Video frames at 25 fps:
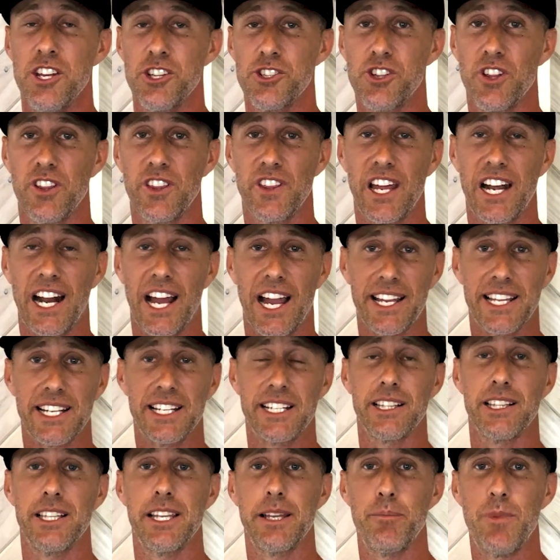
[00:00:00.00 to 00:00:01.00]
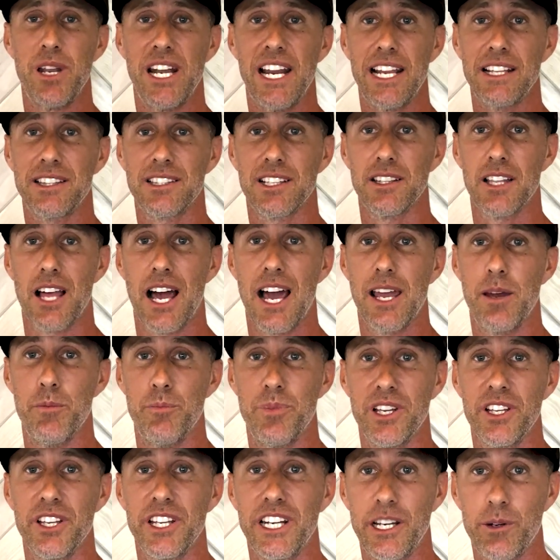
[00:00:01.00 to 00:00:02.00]
so that I can eliminate the
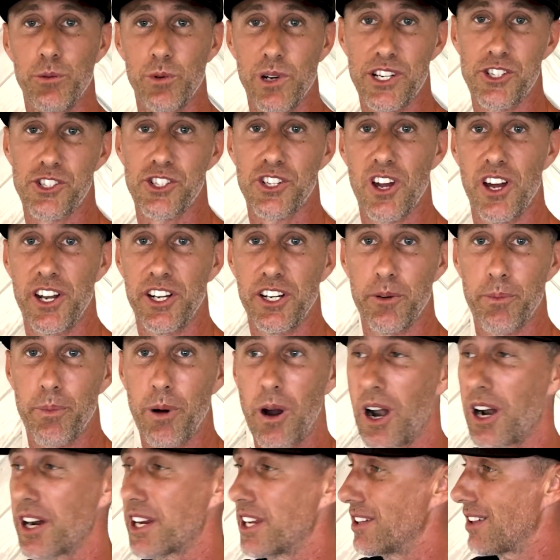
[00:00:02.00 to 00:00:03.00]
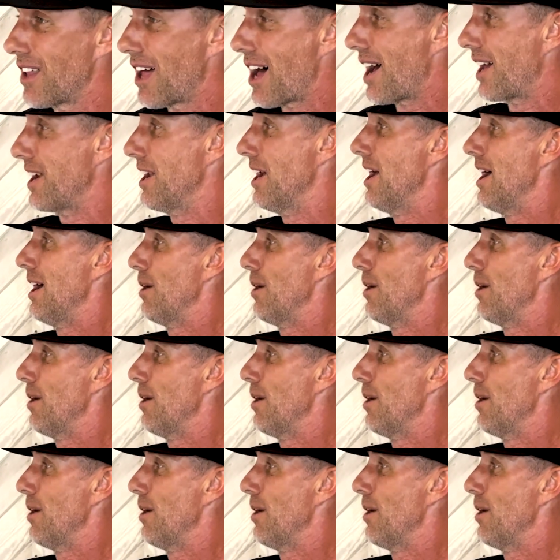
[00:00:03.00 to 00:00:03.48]
liability risk on your parking lot.